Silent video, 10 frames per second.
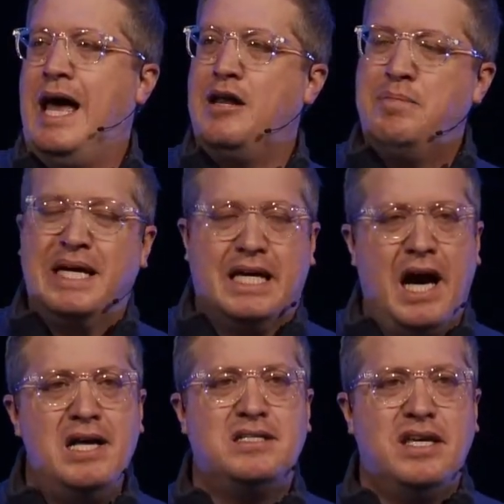And
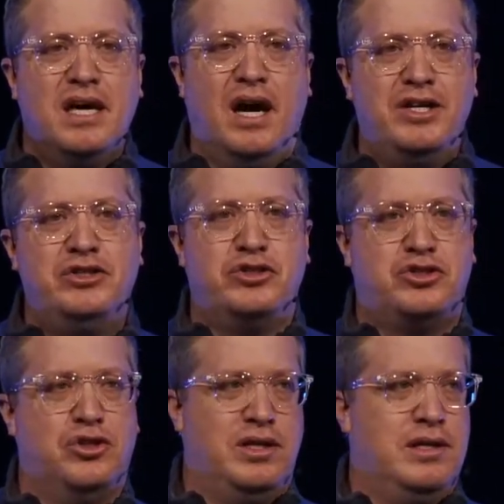because he
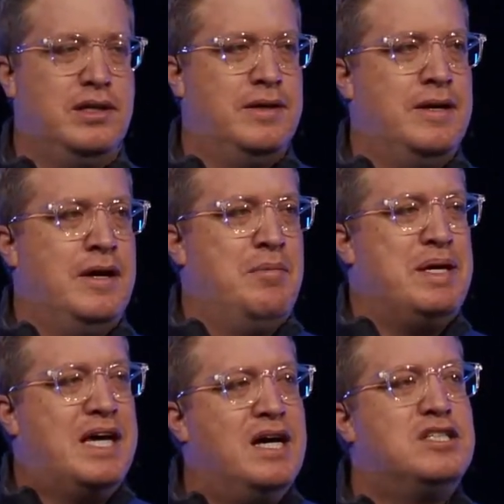understood it,
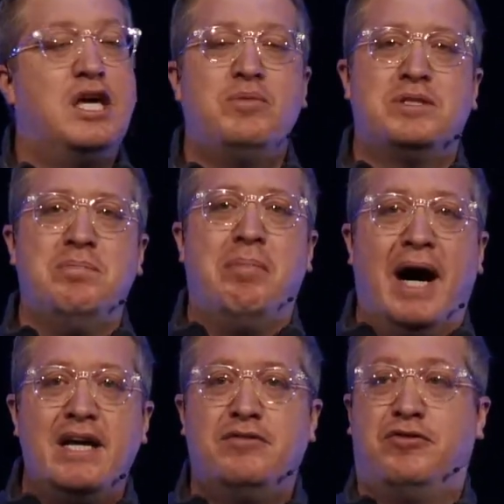because he was
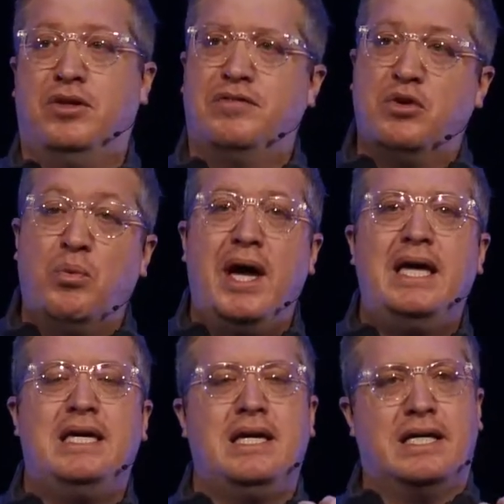mindful of the
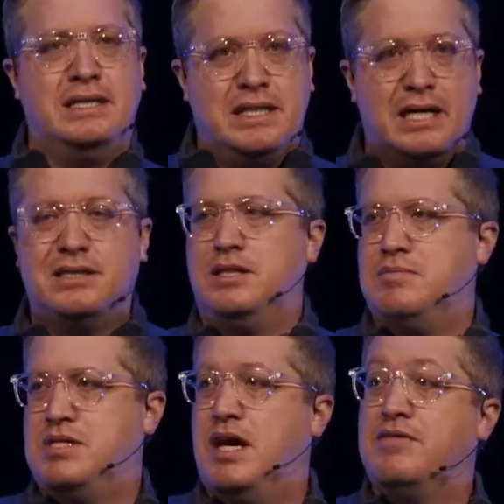way he conducted
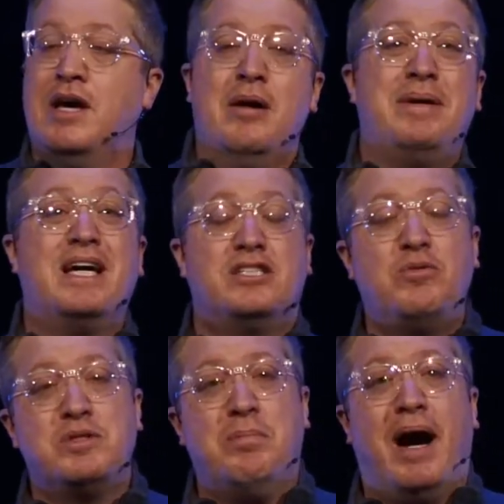himself, because
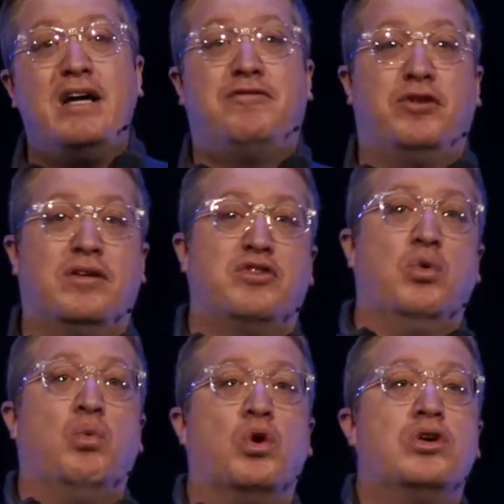he was mindful of
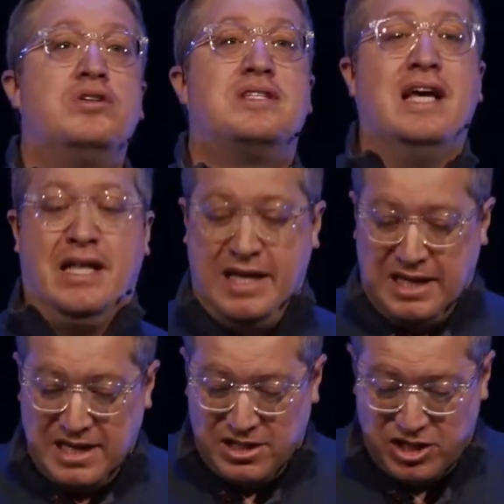the words that
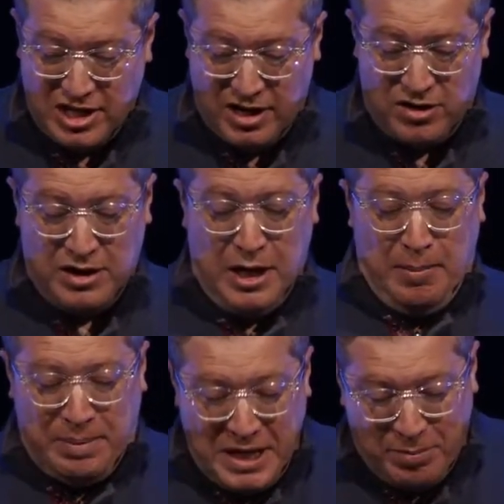he shared,
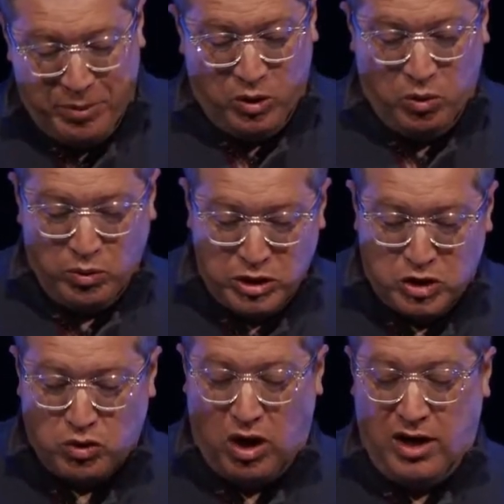people were
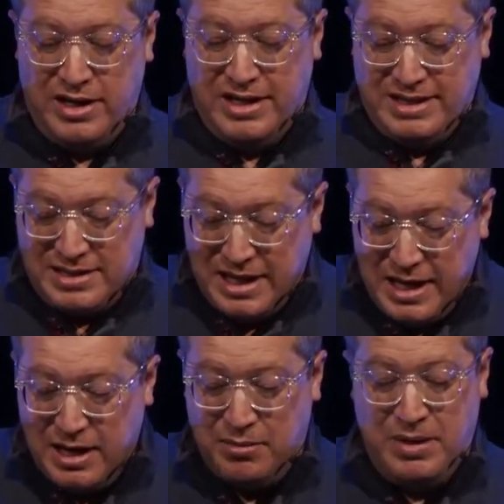drawn to
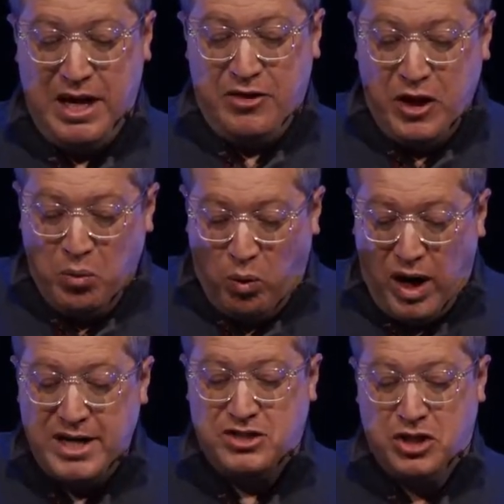him. They
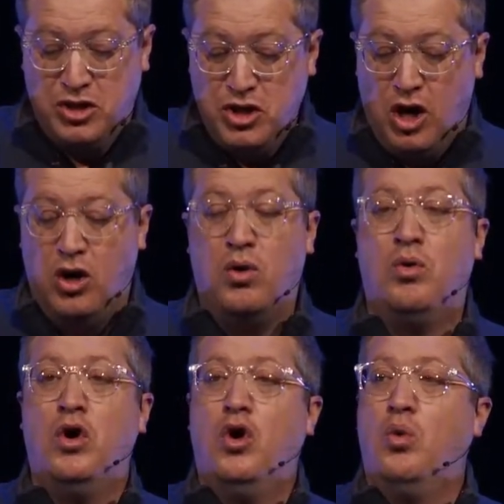wanted to
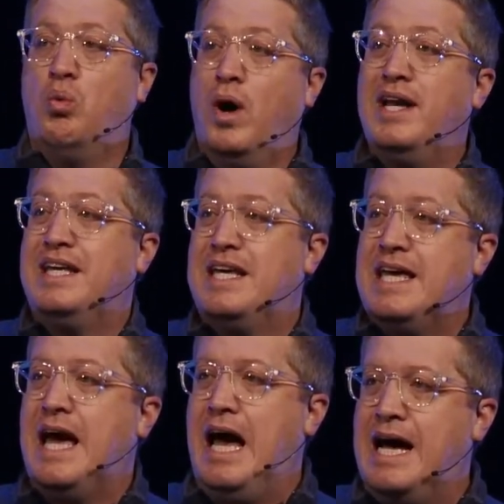know what
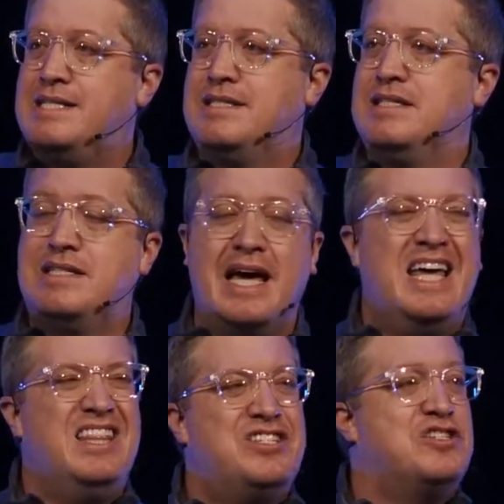he had to
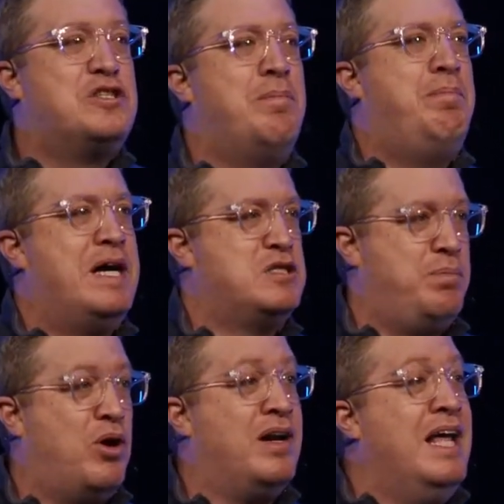say. And this is the
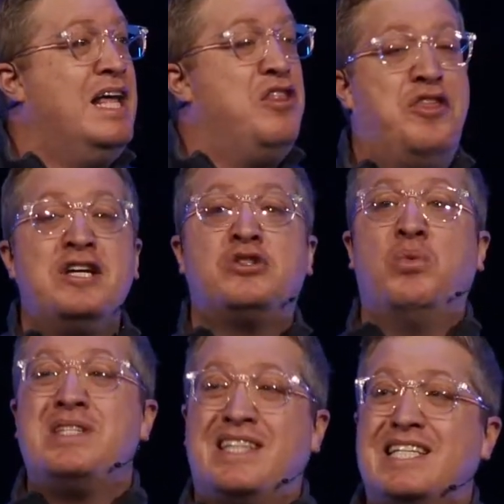best part. This
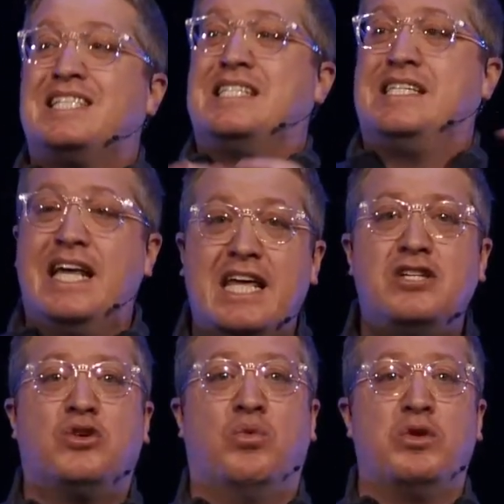was the
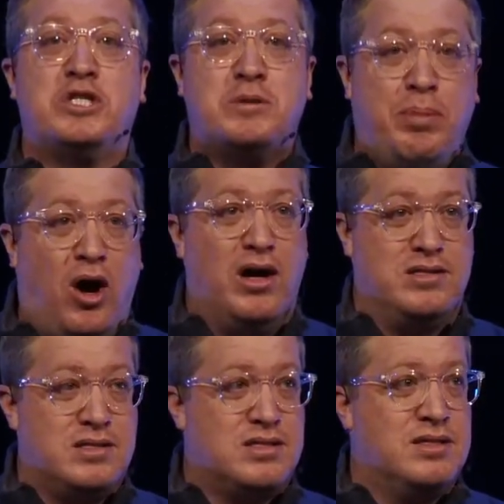city's
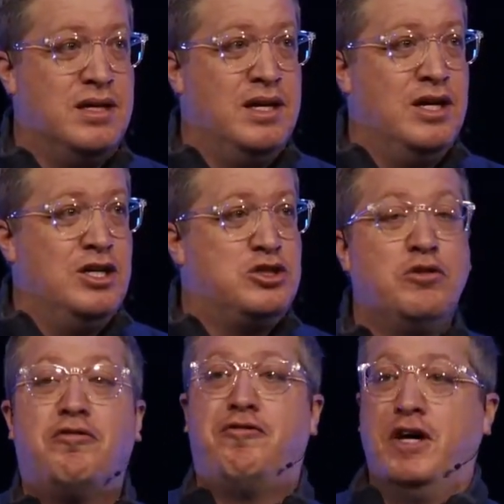response
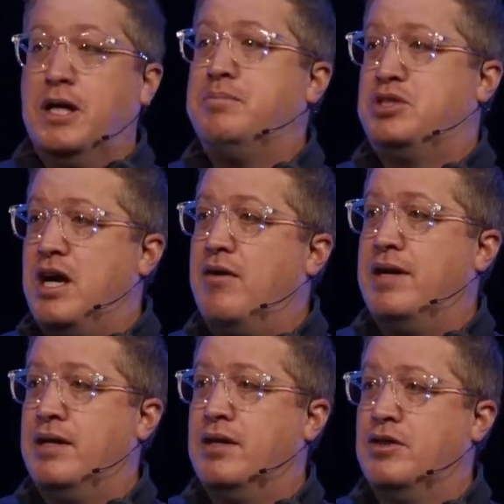to Philip
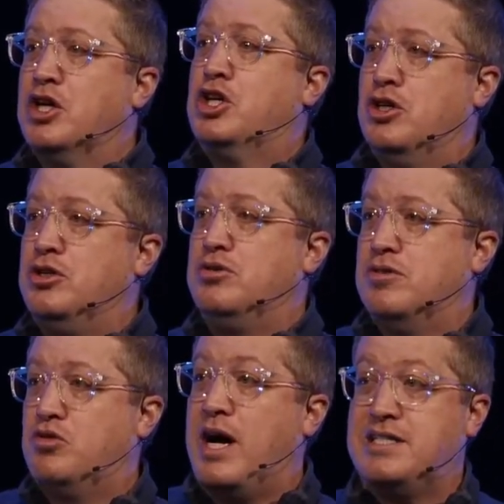sharing the good
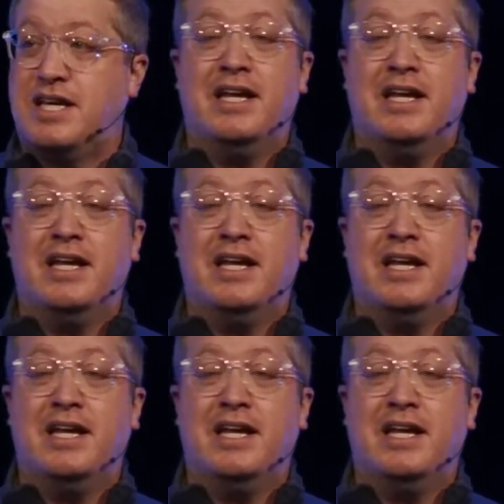news of Christ.